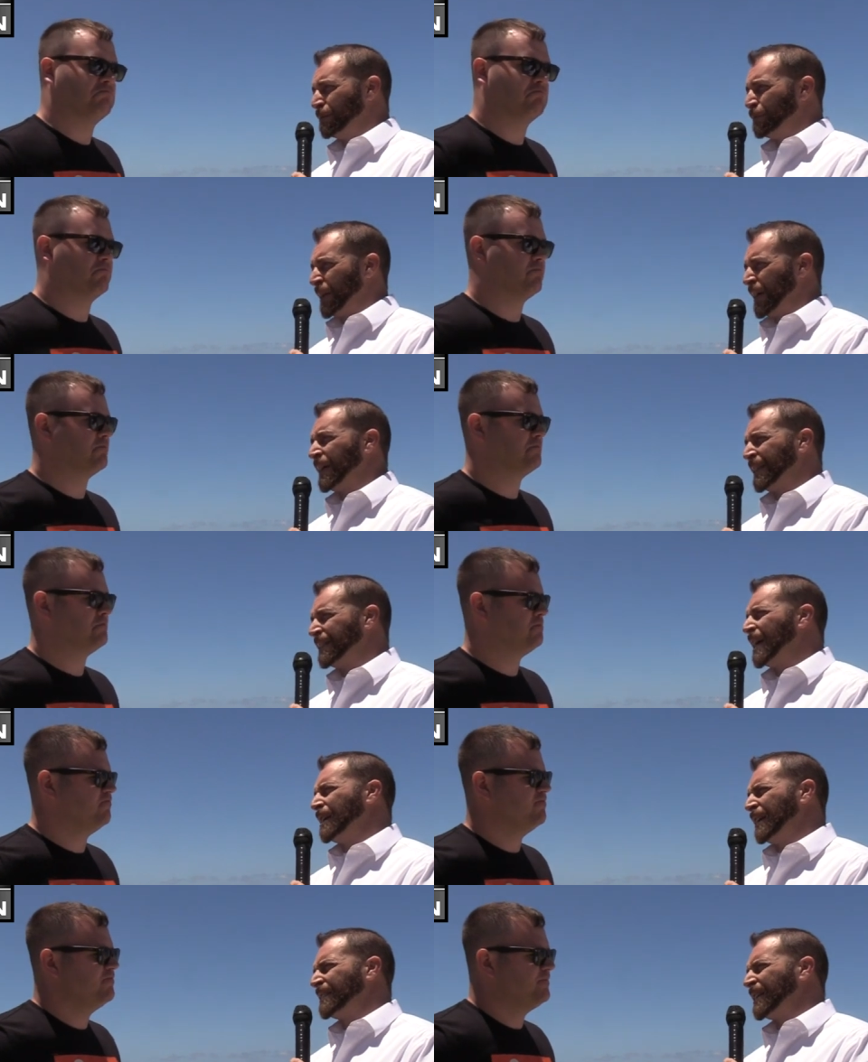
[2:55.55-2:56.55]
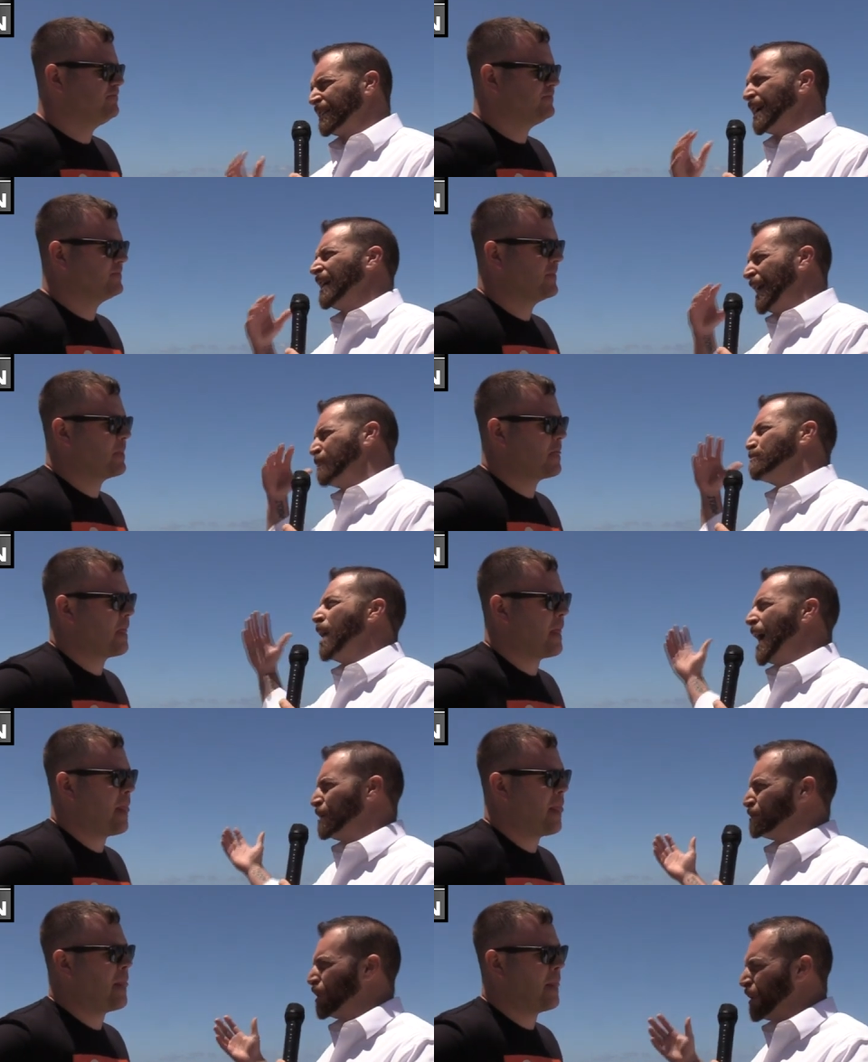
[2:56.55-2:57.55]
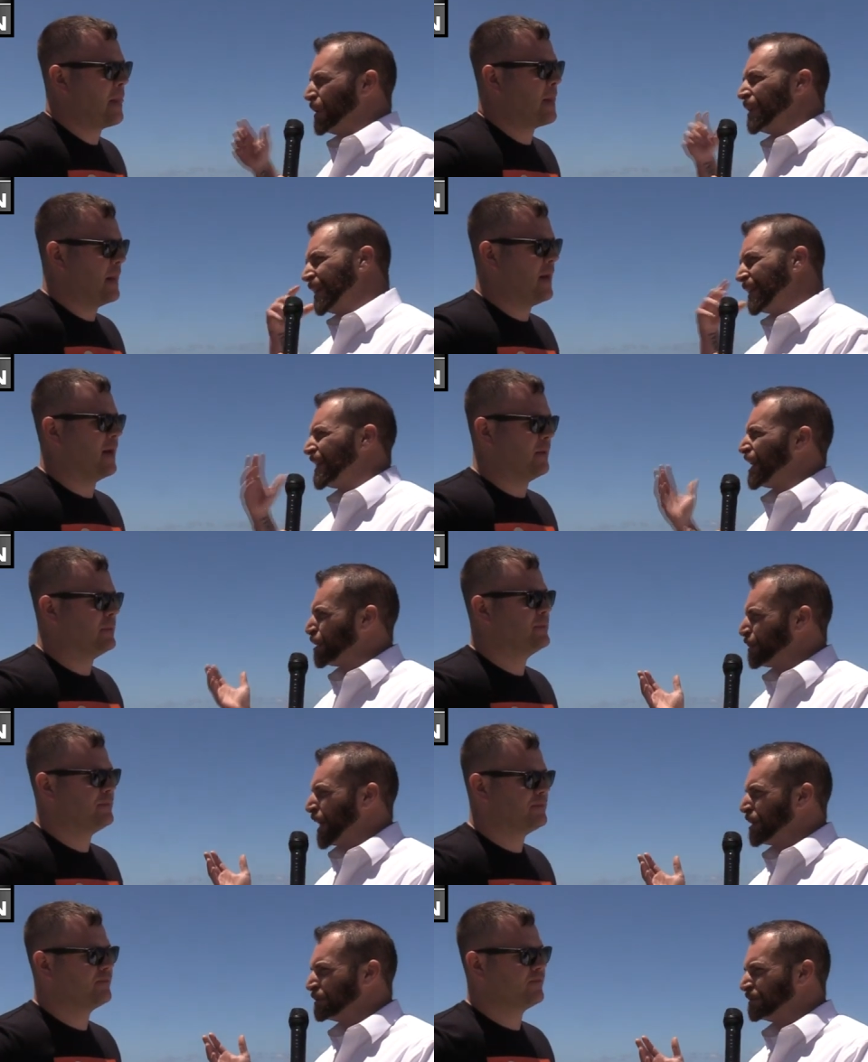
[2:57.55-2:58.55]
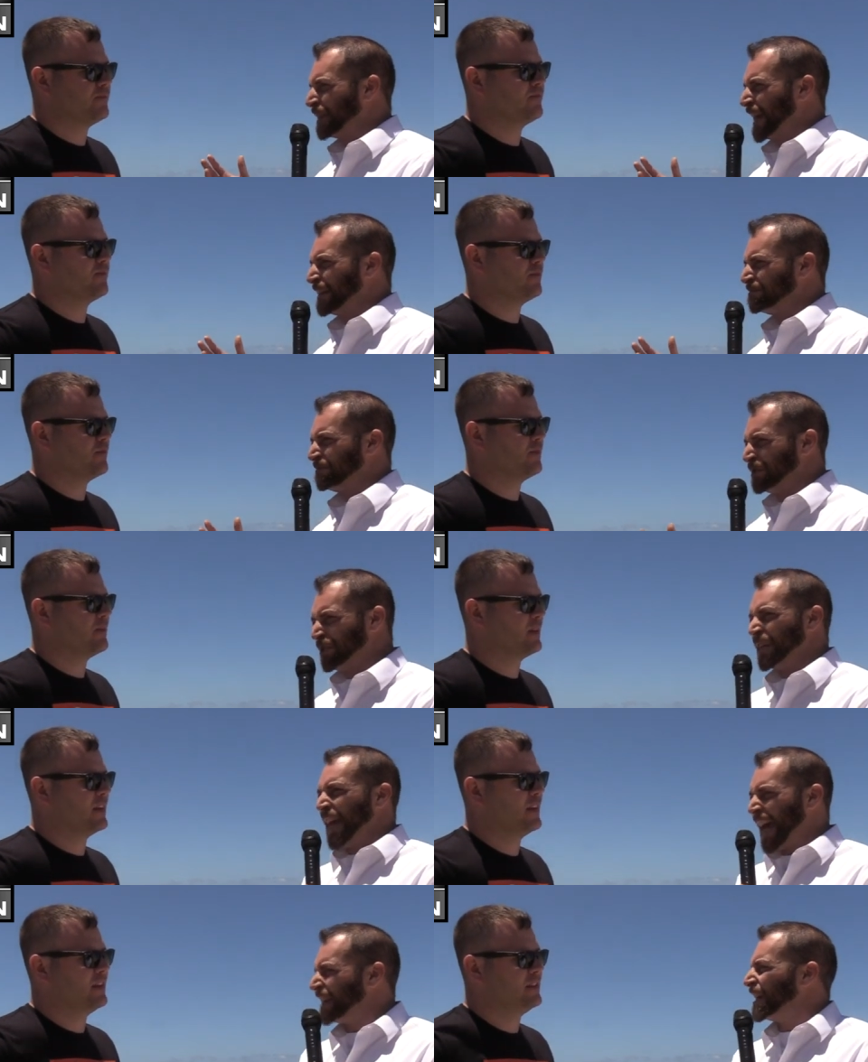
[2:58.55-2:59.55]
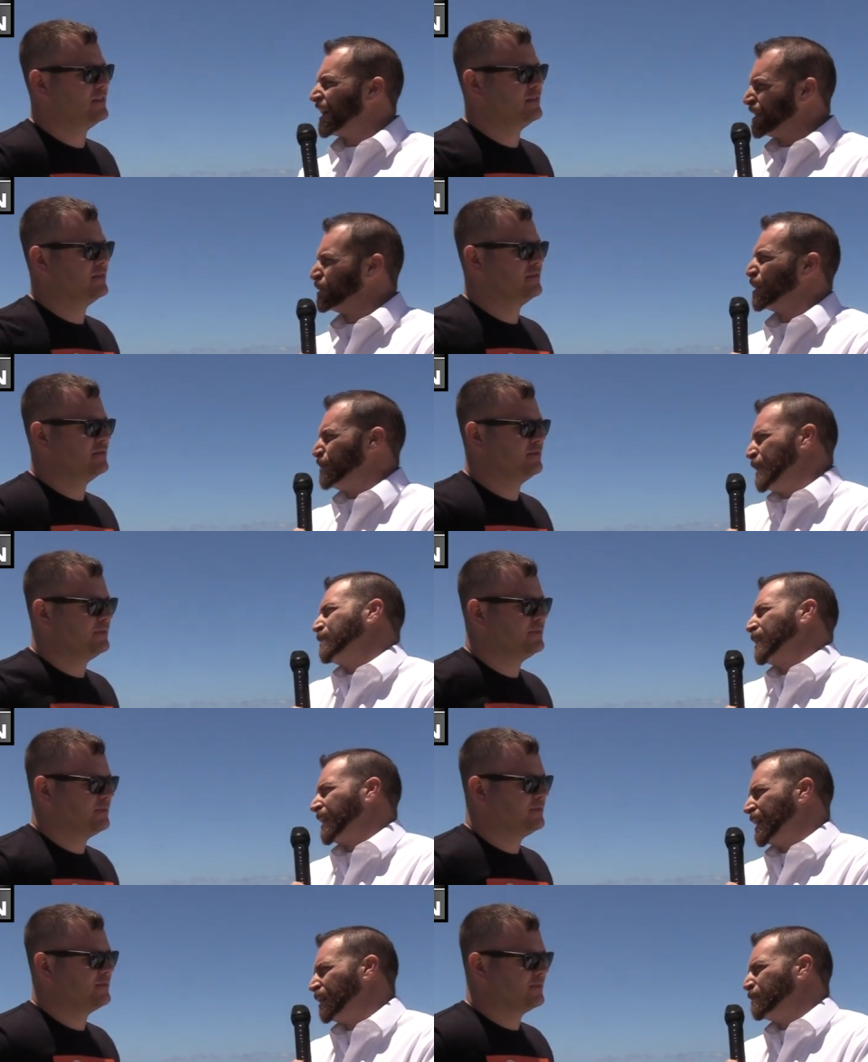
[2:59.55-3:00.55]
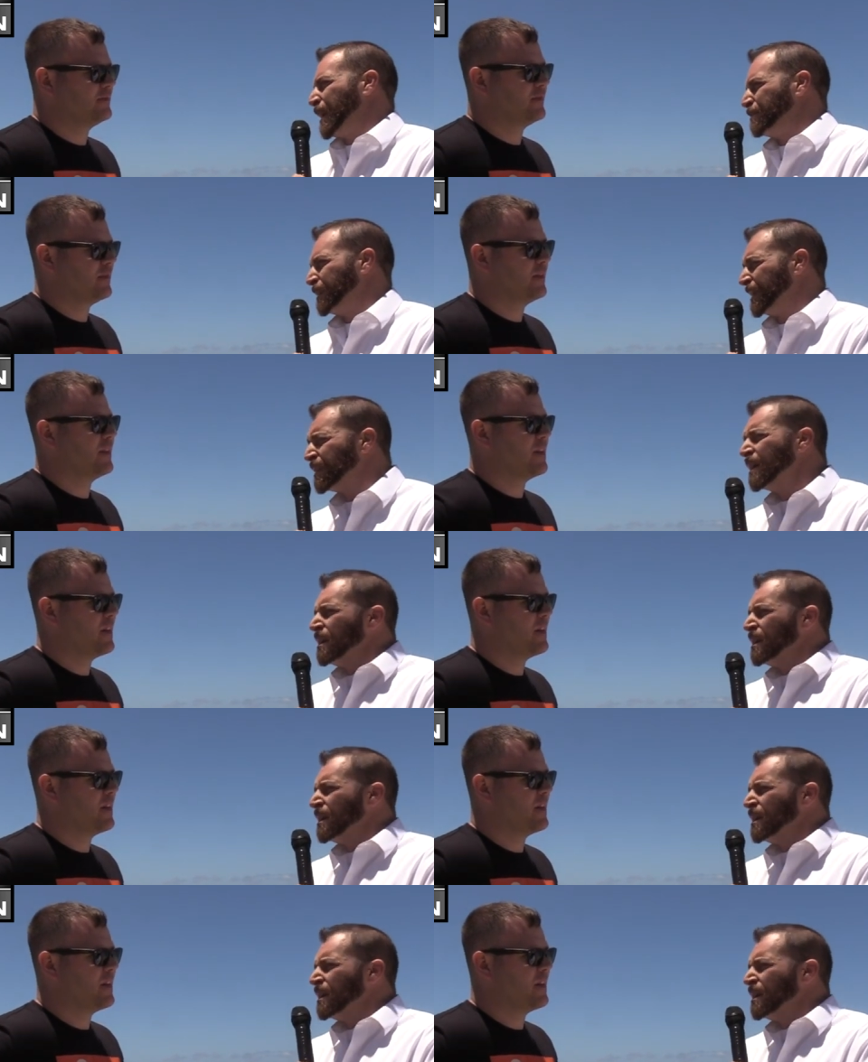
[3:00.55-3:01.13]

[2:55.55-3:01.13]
Speaker 1: but it's not it's, it's not like mind blowing. You can yeah. think about like you see headlines that the people are killed by police,